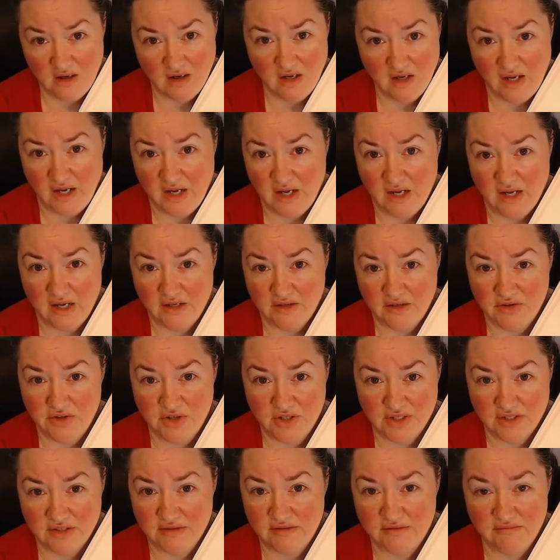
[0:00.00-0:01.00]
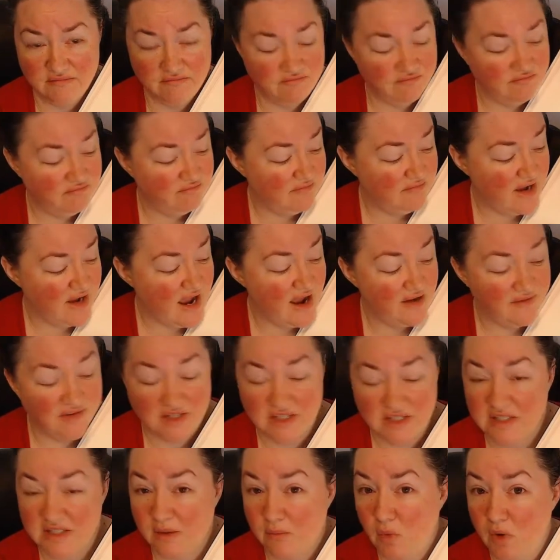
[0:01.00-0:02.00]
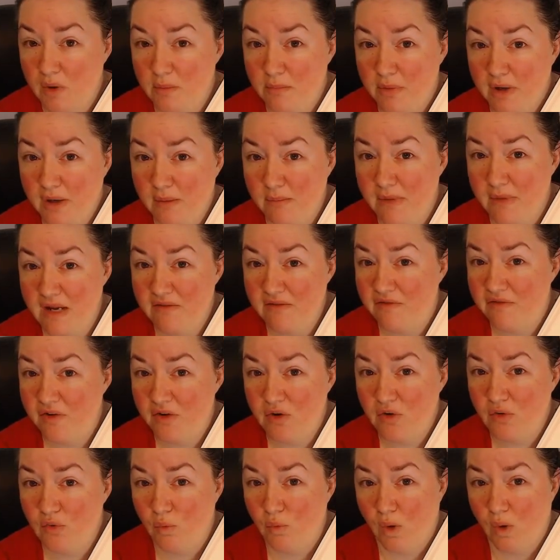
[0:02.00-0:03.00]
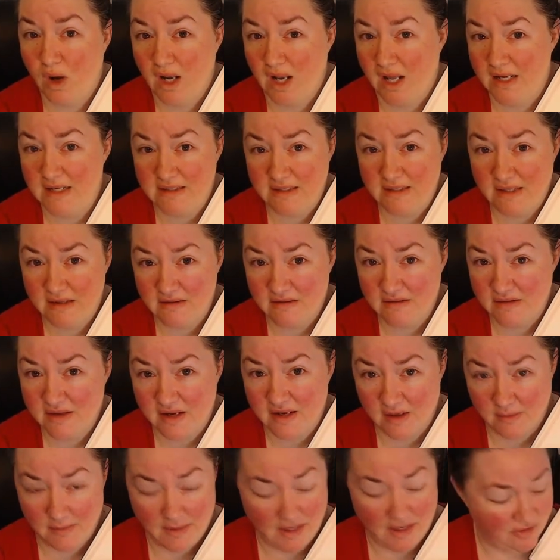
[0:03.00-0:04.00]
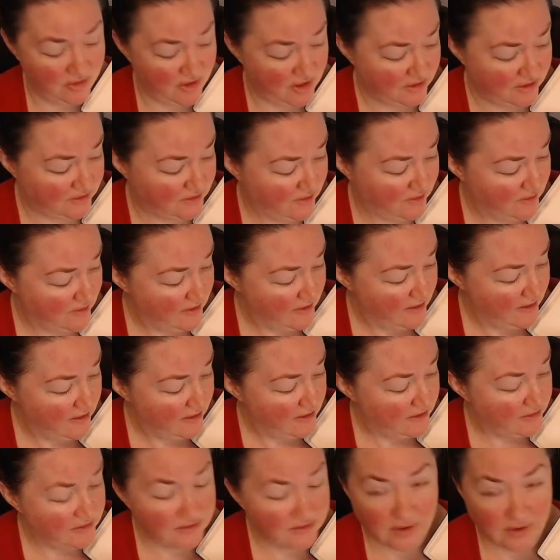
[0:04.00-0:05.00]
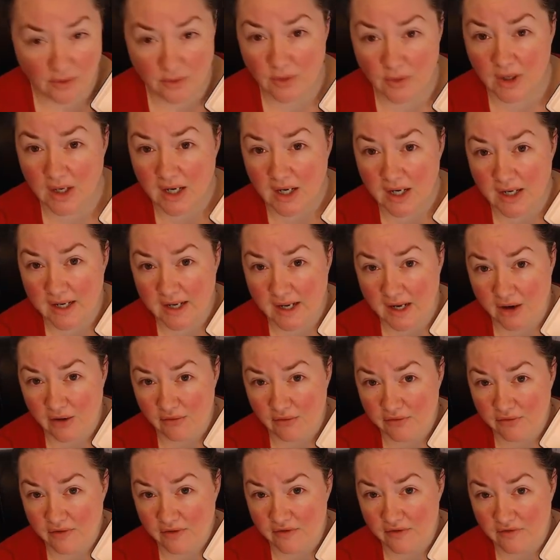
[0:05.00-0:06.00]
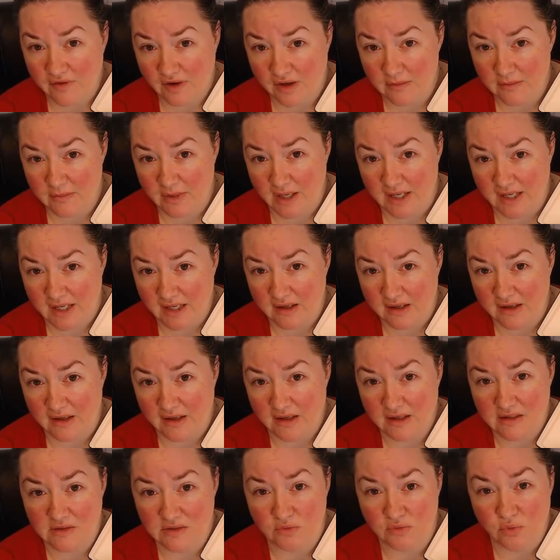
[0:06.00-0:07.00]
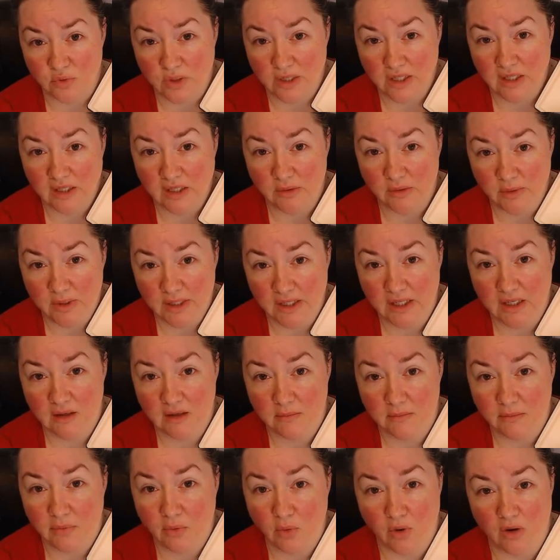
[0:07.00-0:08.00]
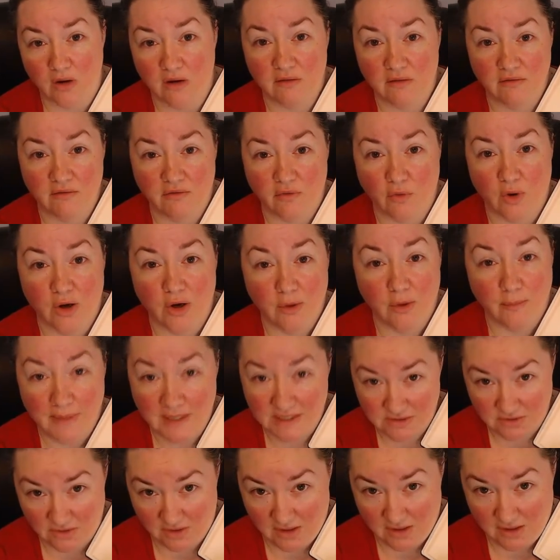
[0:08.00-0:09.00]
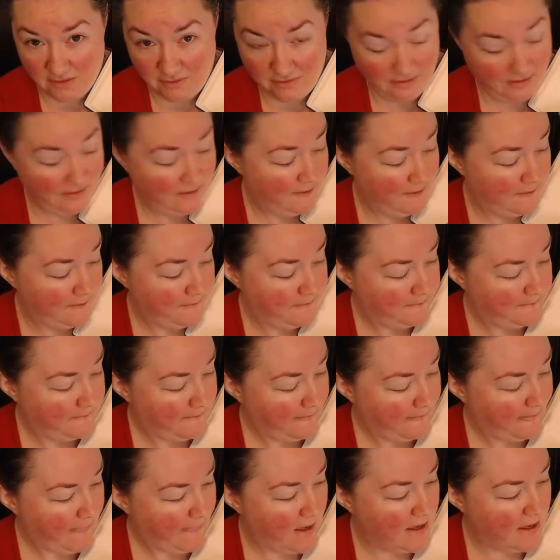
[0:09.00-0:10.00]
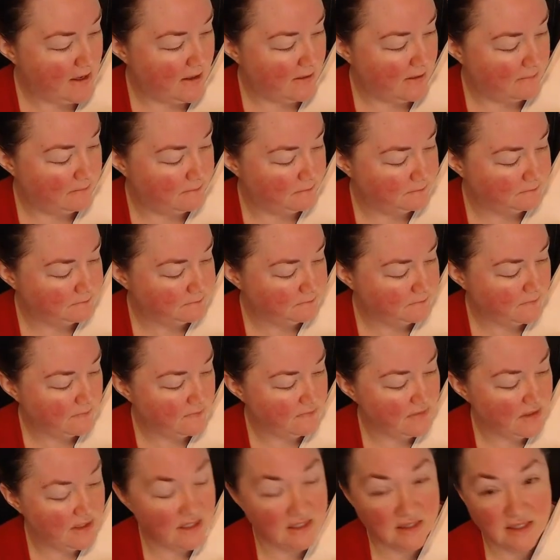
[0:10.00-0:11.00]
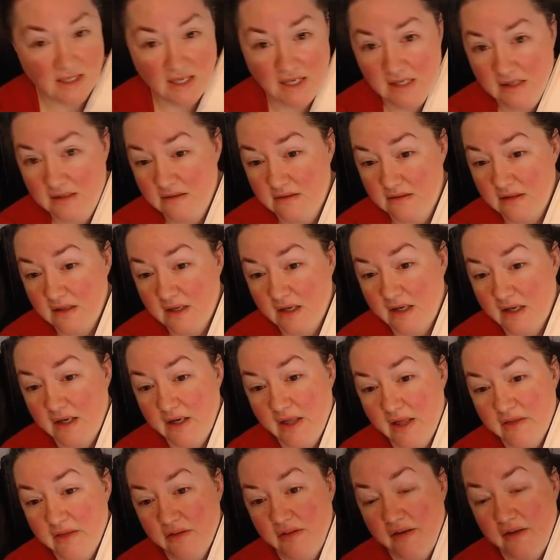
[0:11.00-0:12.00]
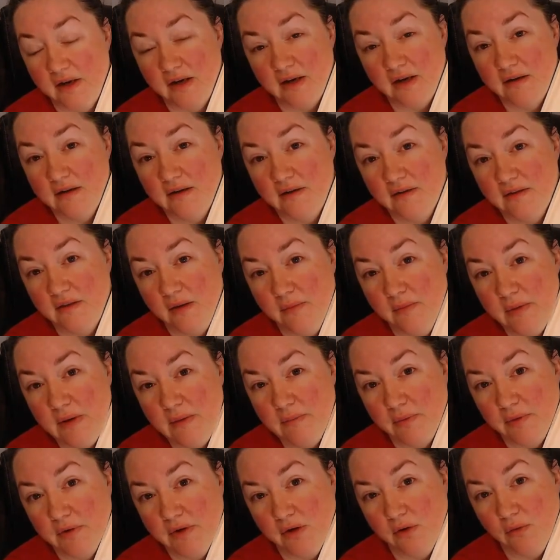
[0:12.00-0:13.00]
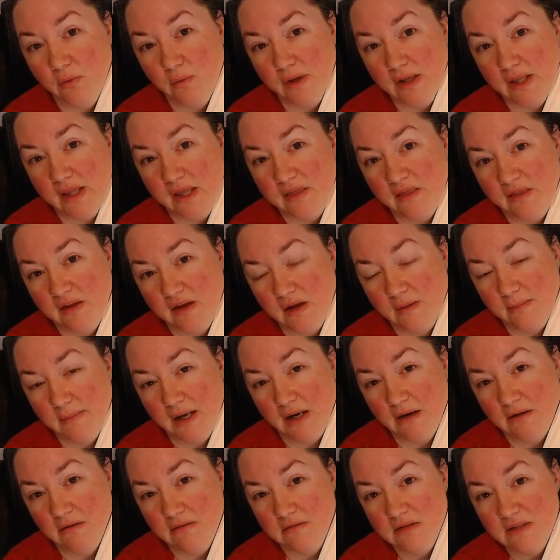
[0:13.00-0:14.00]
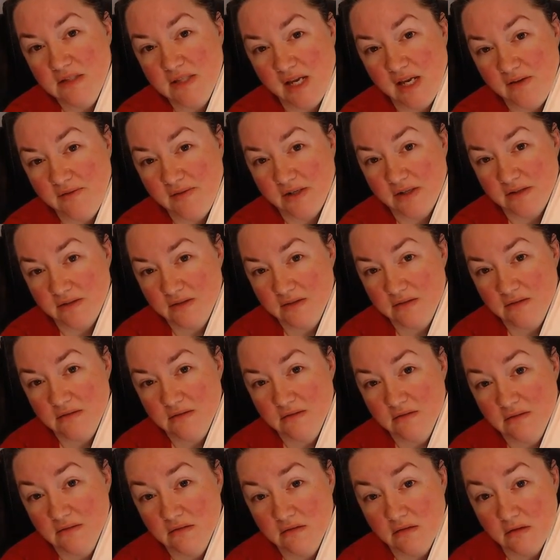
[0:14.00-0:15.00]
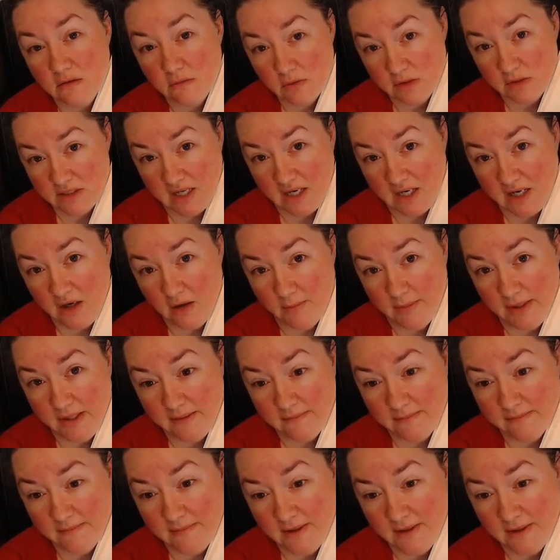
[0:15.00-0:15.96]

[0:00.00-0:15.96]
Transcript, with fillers: and just having someone bring me food while I sit and think about things. So account for fun money. It's really, really important for your mental health. Um, and then another thing that people don't really think about savings, retirement.